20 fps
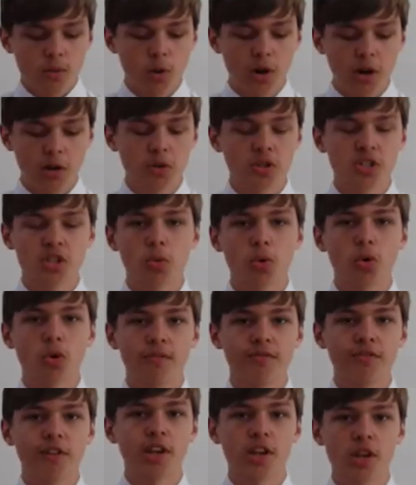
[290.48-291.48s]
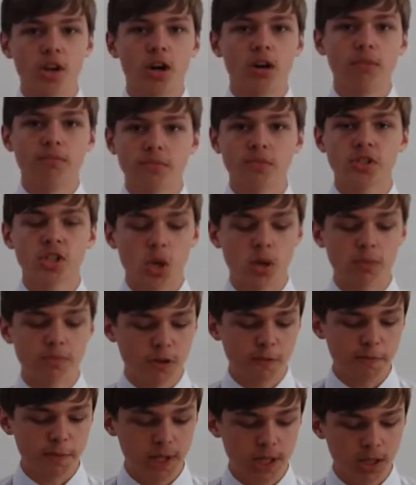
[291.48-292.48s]
Why was the war in Vietnam so
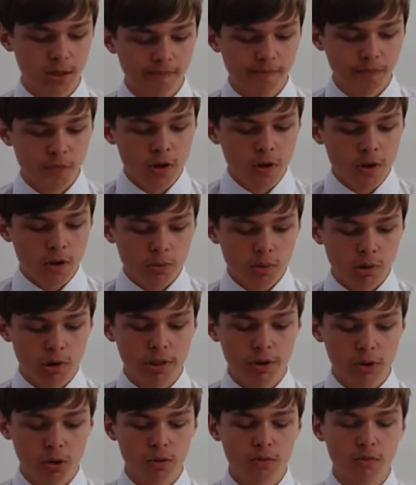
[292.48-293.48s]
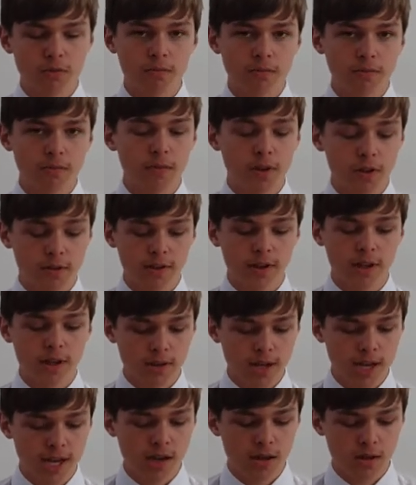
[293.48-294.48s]
unpopular? Well, the
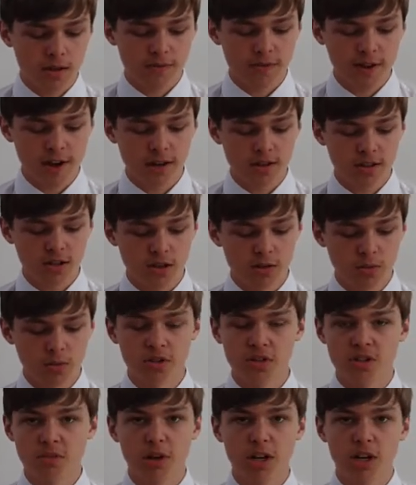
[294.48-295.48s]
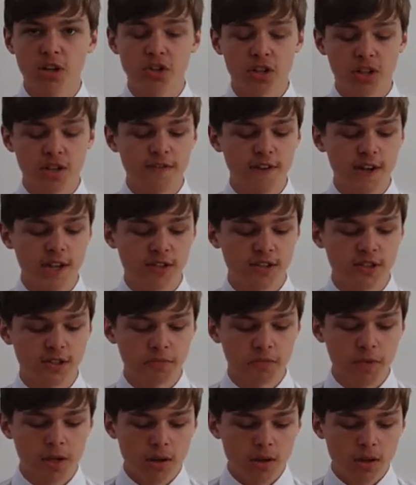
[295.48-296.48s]
key factor was the military
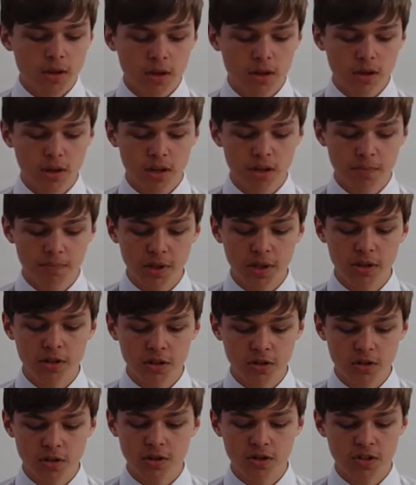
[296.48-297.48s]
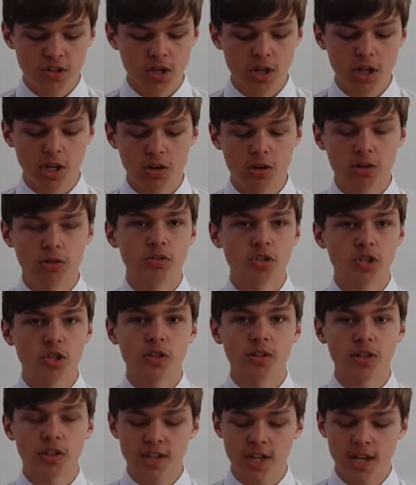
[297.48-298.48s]
defeats. The blunder at Saigon
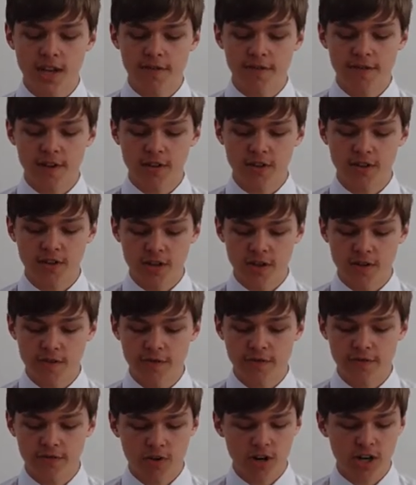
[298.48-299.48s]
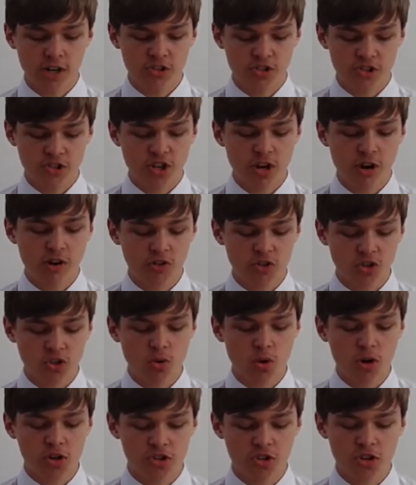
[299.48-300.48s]
during the Tet Offensive raised serious
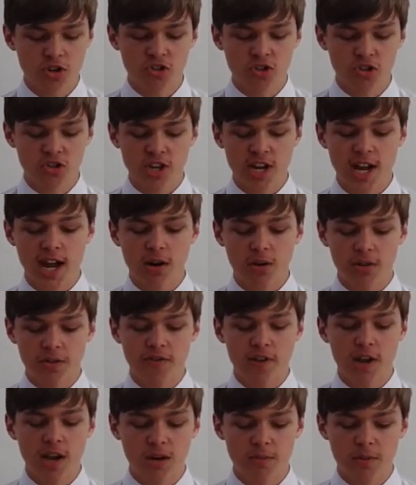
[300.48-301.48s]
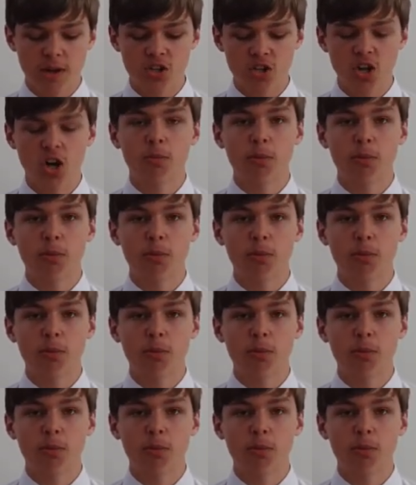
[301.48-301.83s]
questions as to how the Vietnamese